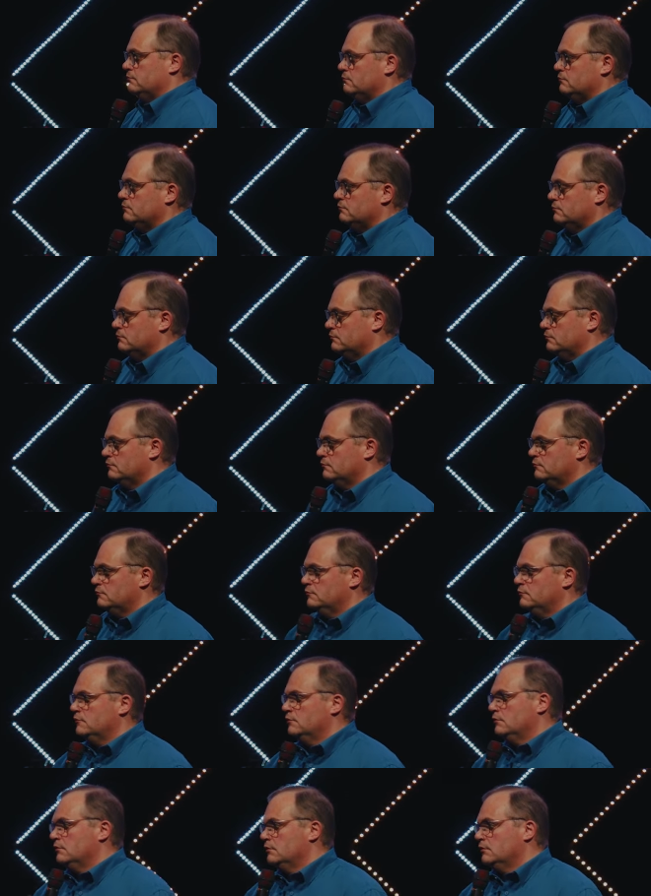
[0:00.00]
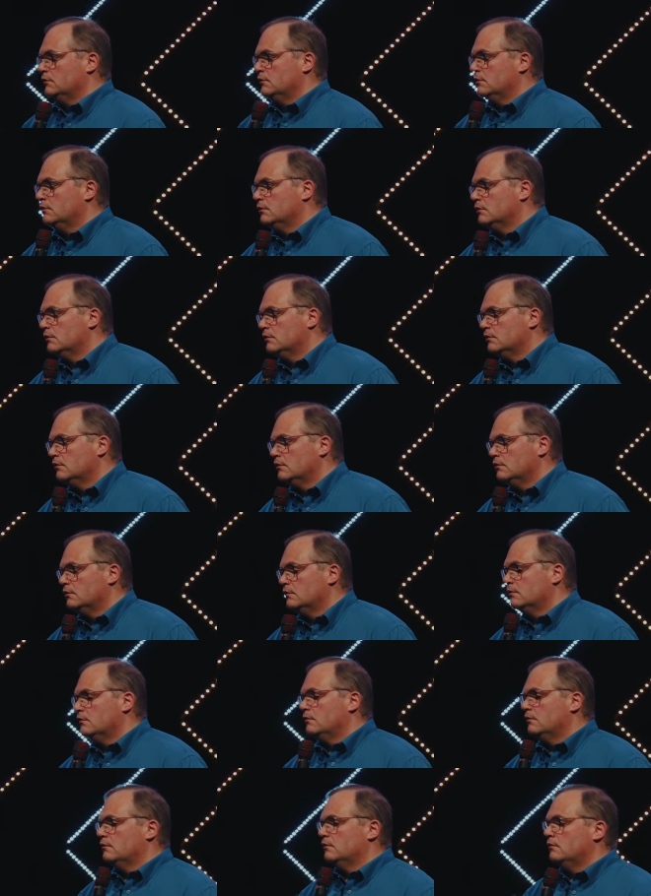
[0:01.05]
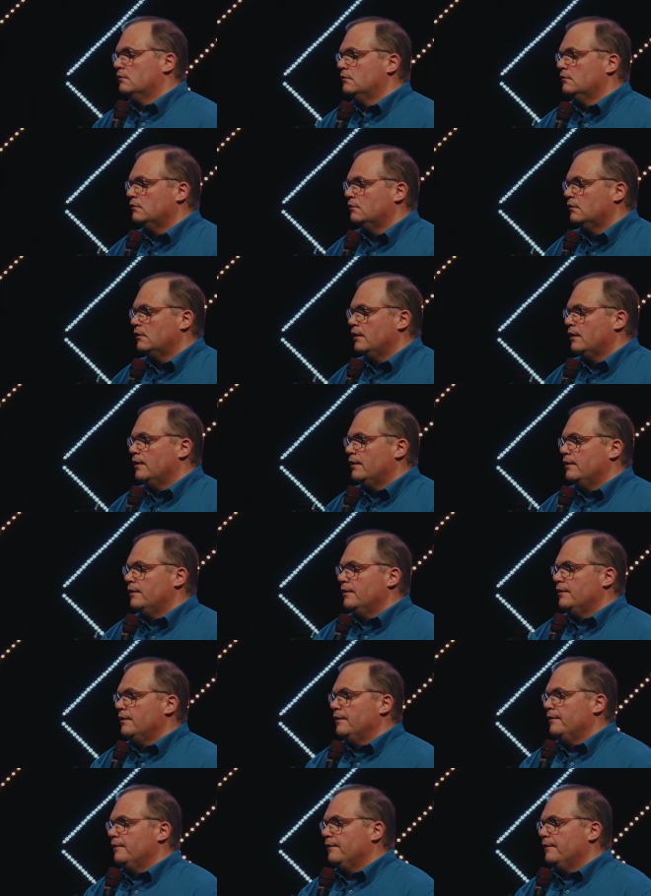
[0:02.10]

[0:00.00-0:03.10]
Nothing is said.